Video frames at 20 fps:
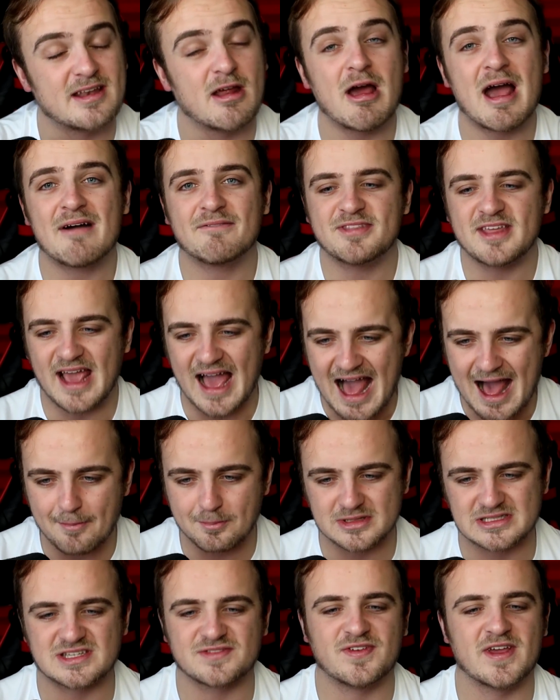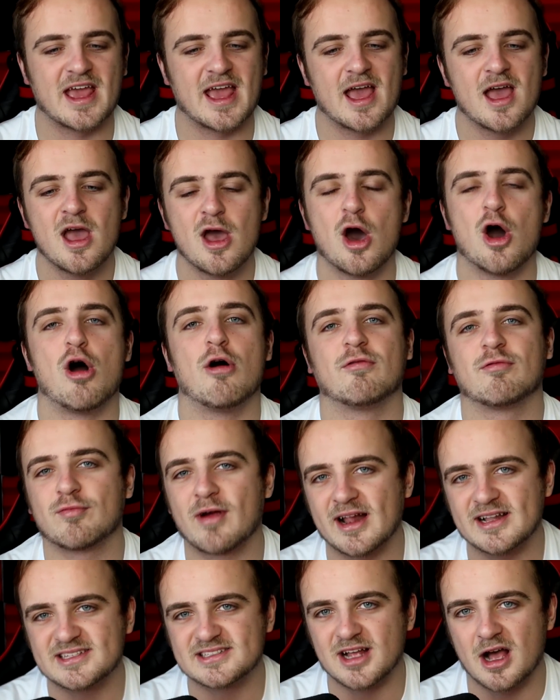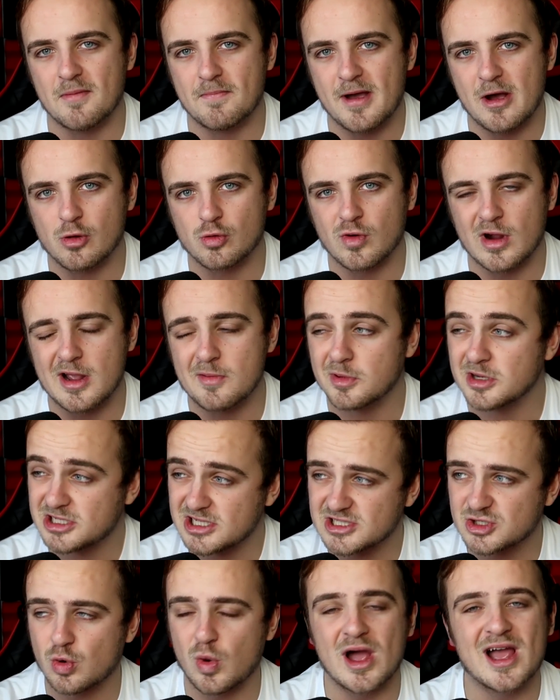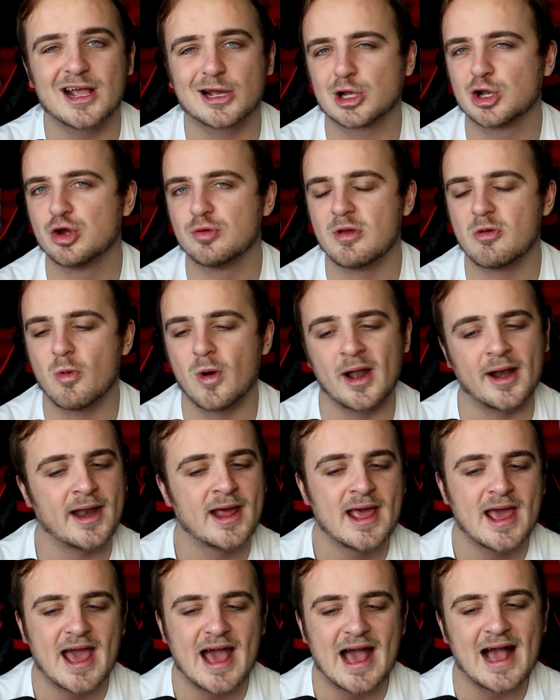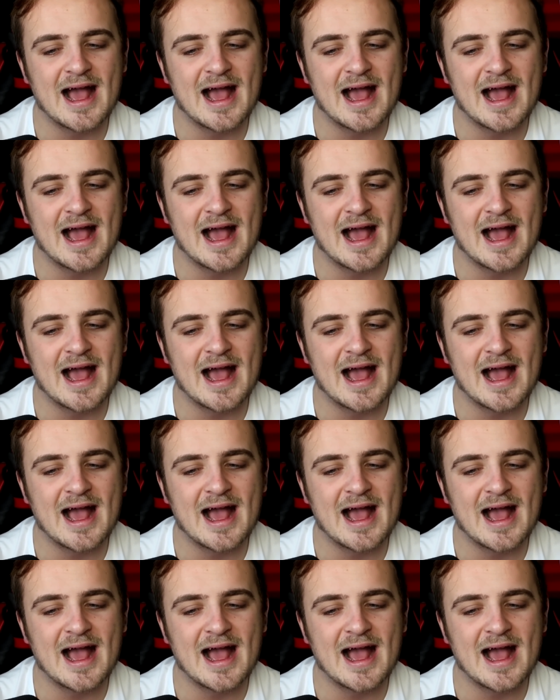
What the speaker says: They don't have the atmosphere of Red Star Belgrade, which is quite a gloomy one.